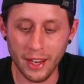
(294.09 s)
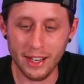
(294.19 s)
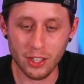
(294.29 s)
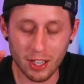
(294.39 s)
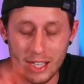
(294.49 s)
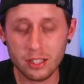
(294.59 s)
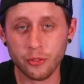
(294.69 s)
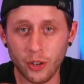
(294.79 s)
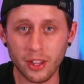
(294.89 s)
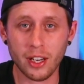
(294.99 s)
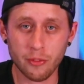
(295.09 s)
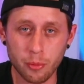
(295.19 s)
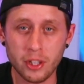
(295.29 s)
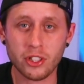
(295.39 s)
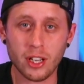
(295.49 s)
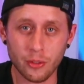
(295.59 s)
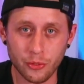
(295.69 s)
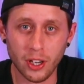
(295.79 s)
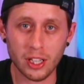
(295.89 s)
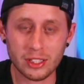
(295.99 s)
you need to find that information out
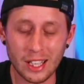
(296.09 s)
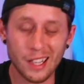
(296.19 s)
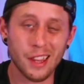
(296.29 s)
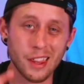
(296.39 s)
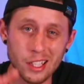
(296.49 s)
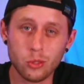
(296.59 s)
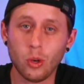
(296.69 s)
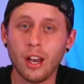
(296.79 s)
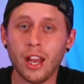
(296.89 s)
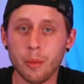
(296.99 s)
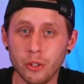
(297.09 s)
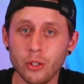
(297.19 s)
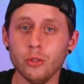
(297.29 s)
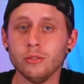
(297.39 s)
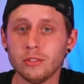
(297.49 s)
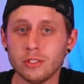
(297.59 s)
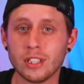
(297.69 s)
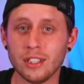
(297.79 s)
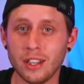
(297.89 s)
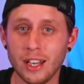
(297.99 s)
first, and then this will enable you to
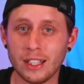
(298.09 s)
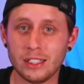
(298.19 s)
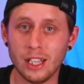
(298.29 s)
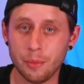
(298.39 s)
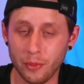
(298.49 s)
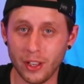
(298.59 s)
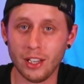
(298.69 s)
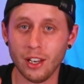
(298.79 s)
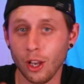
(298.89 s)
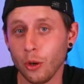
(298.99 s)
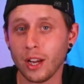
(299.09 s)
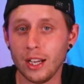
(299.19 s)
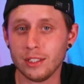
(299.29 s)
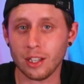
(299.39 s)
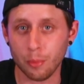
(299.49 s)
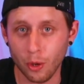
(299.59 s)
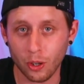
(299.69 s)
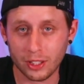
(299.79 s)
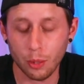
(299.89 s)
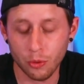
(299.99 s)
get to the next step of then locating a
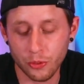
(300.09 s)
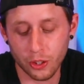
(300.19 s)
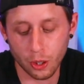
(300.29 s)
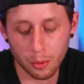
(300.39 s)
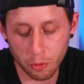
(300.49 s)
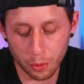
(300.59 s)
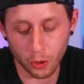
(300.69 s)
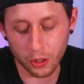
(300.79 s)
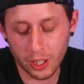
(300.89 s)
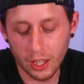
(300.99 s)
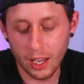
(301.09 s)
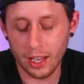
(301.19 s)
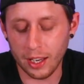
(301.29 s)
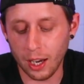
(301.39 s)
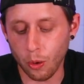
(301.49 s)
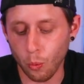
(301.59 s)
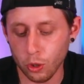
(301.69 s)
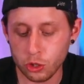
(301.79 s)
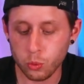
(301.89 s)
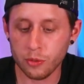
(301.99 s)
block that will fit your motherboard. Now,
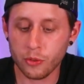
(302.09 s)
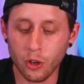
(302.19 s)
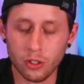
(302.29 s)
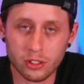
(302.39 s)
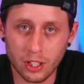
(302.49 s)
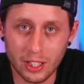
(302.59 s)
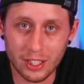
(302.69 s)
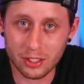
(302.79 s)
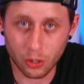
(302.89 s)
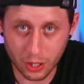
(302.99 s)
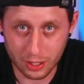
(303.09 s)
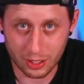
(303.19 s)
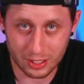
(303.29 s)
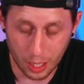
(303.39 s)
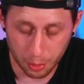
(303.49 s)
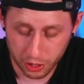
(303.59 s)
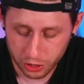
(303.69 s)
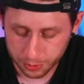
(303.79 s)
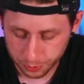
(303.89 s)
once we've got the socket established,